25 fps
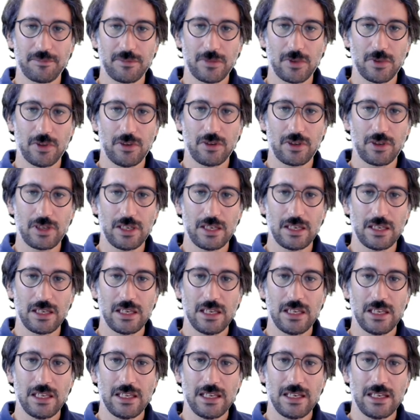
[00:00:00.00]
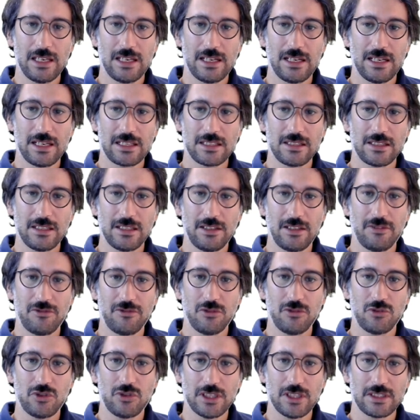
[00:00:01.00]
Okay, and actually if you
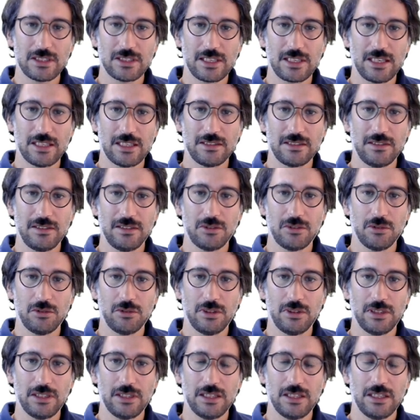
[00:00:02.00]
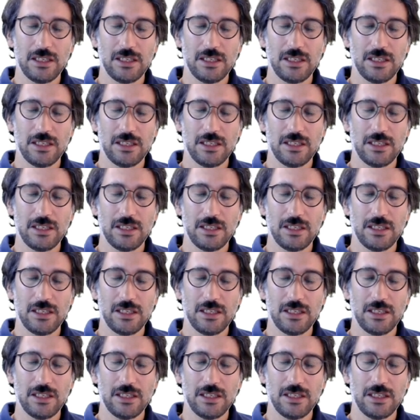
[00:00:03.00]
just get into the